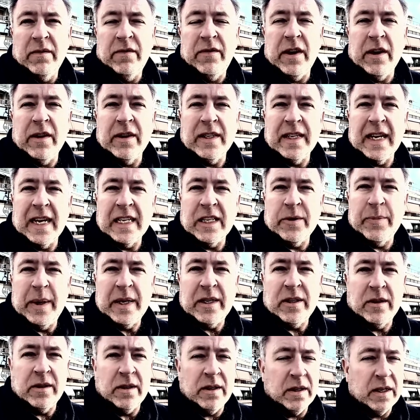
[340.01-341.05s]
various
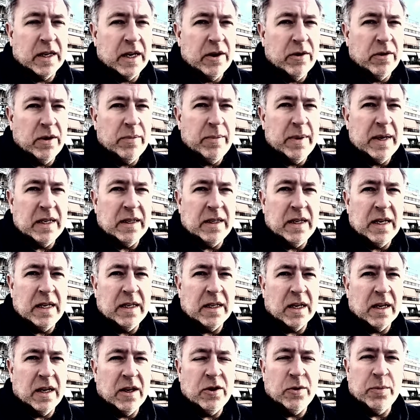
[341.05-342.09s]
aspects of the security
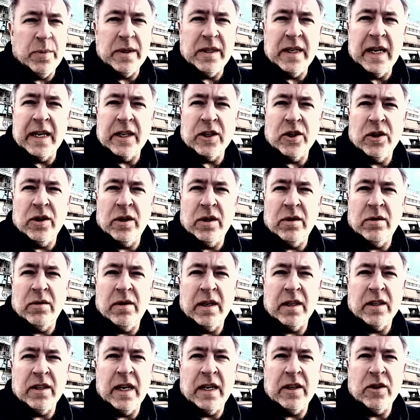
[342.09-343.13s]
business, close protection,
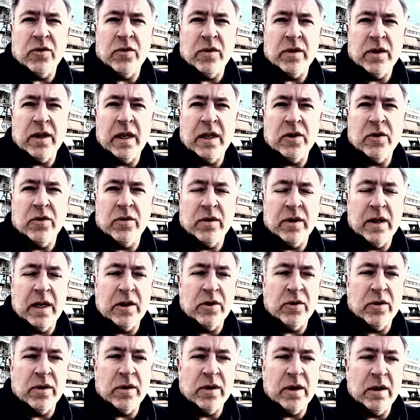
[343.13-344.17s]
etc., etc., etc.